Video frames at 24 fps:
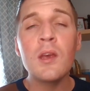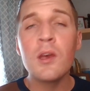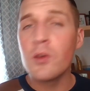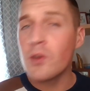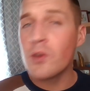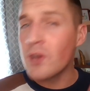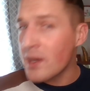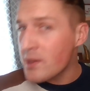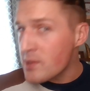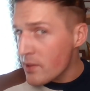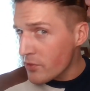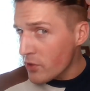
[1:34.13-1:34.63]

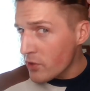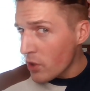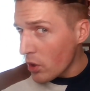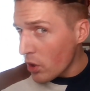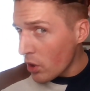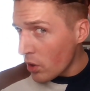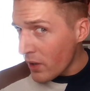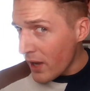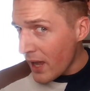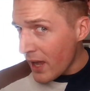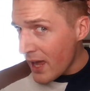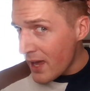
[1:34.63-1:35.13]
in case I've got
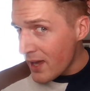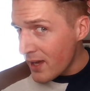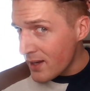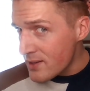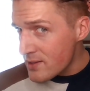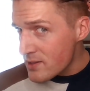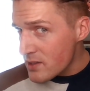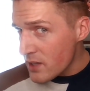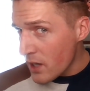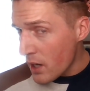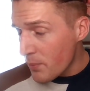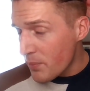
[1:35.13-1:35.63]
long hair here,
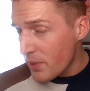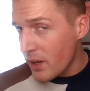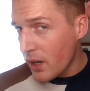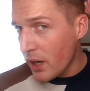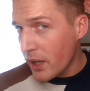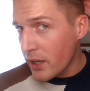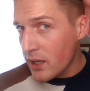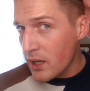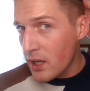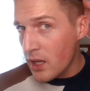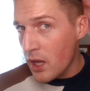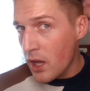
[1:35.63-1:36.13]
it's done up in
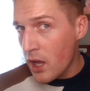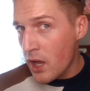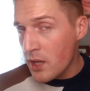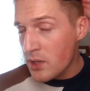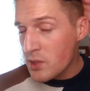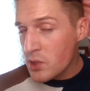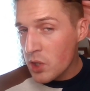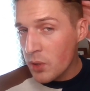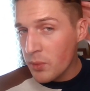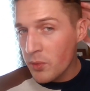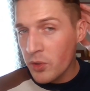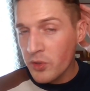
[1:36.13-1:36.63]
like a, a
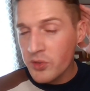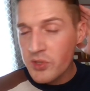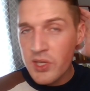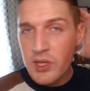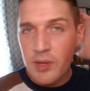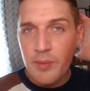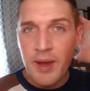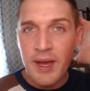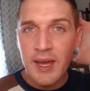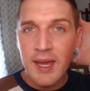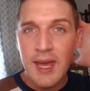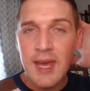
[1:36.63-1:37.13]
top knot in
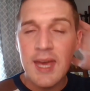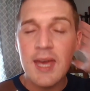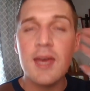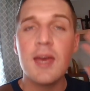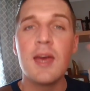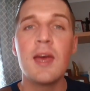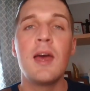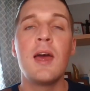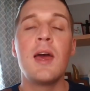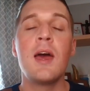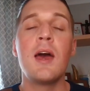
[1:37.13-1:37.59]
the back here,